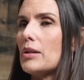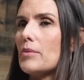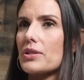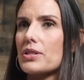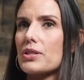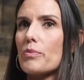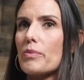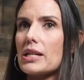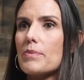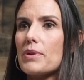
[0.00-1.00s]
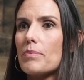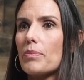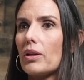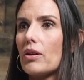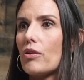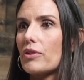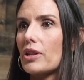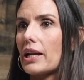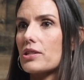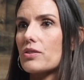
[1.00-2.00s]
Because so many people over
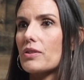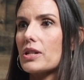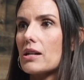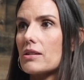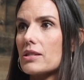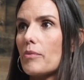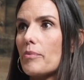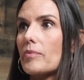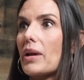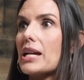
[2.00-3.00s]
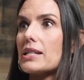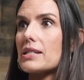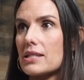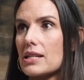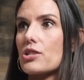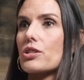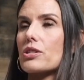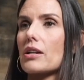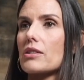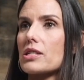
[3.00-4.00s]
the last 3 years are making
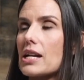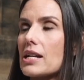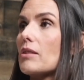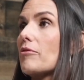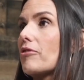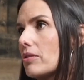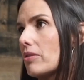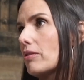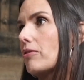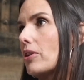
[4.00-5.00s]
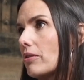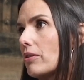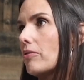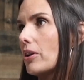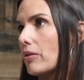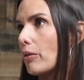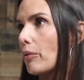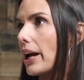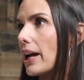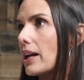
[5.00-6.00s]
decisions that are taking them further and further and further
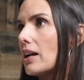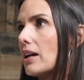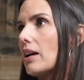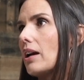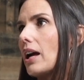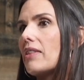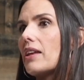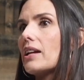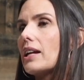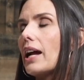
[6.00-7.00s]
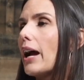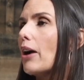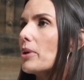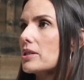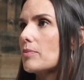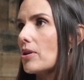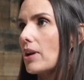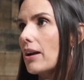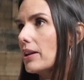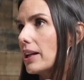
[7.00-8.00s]
away, right? And thinking, how
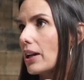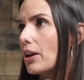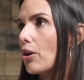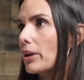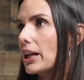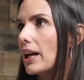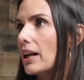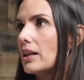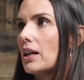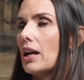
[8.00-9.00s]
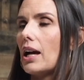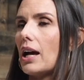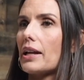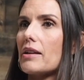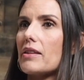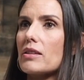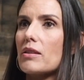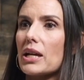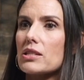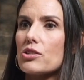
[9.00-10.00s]
can I get home again? And I think the
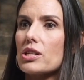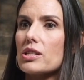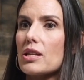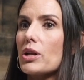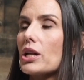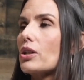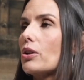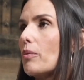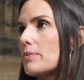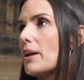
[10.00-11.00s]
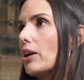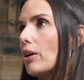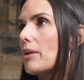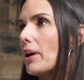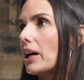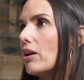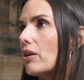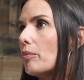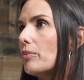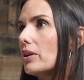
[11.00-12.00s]
message is that we can always make our way back
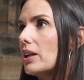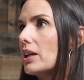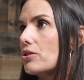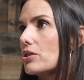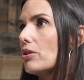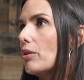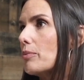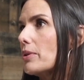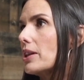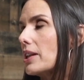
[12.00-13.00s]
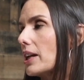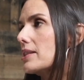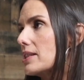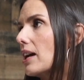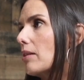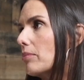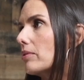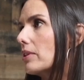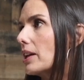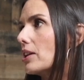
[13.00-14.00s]
home. It just comes with the next step,
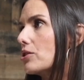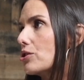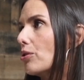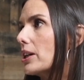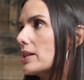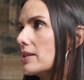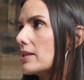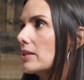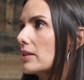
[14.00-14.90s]
the next choice.